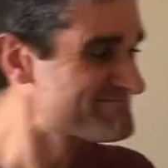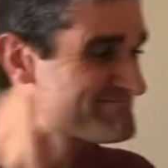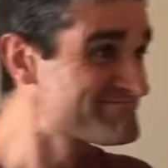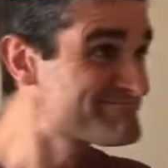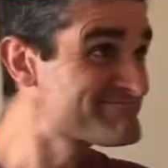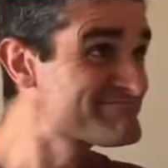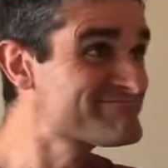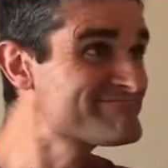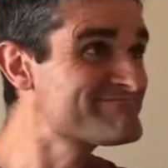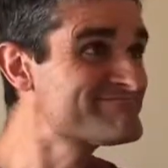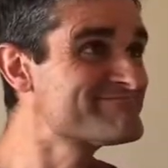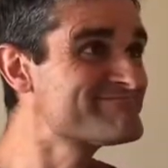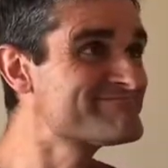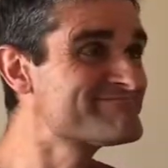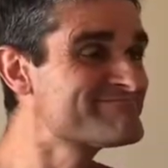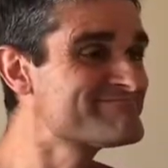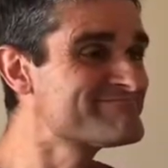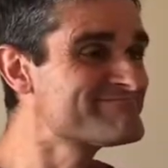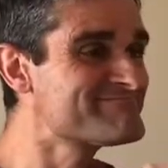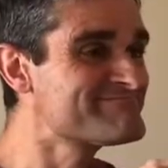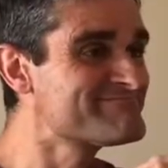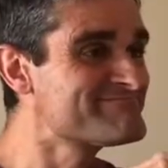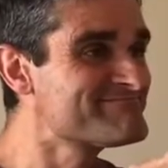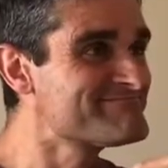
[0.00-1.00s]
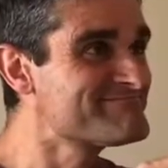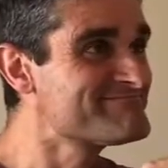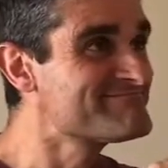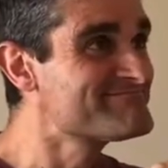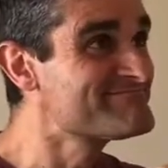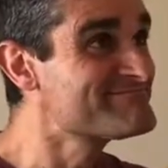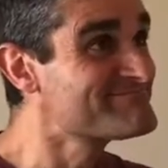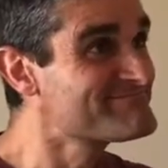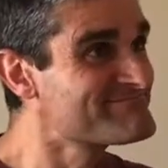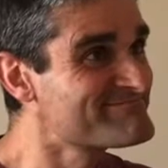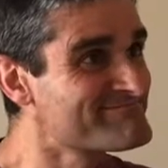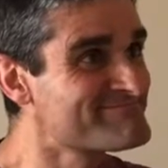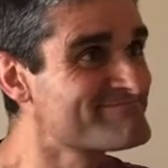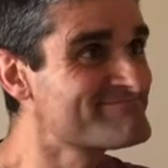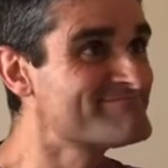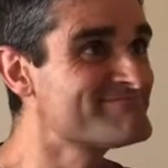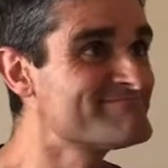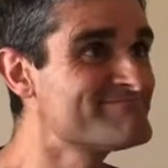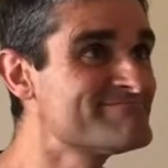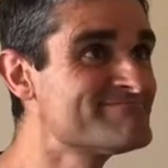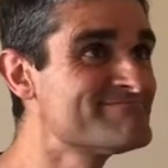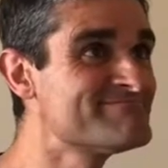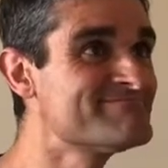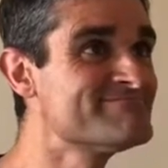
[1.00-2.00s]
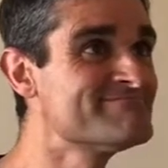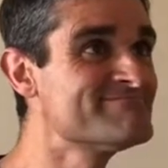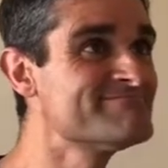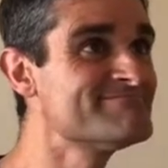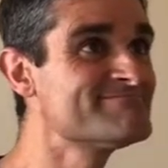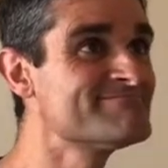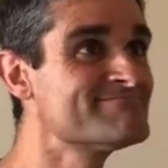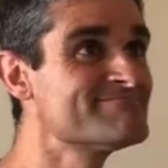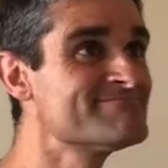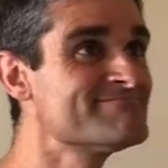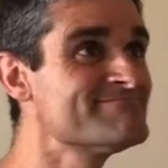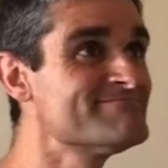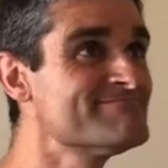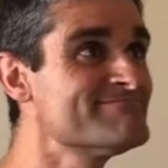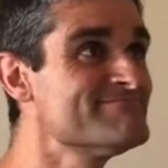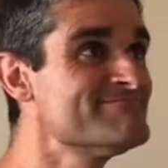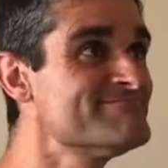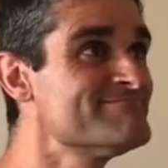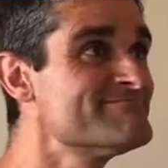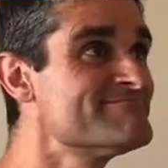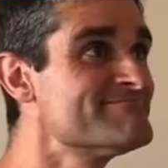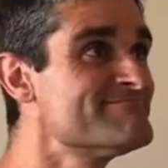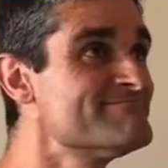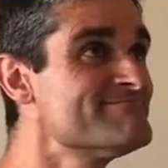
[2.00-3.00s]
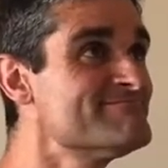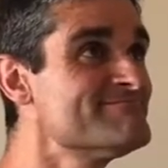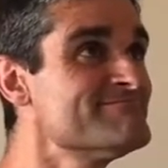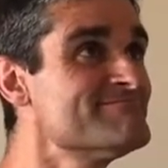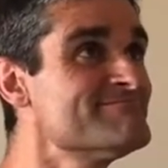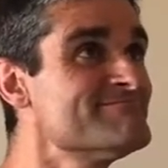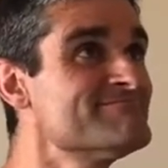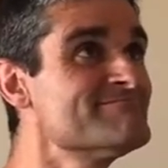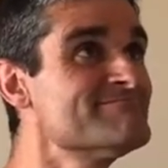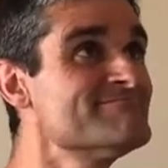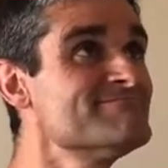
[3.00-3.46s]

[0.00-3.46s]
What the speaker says: No one is speaking in this clip.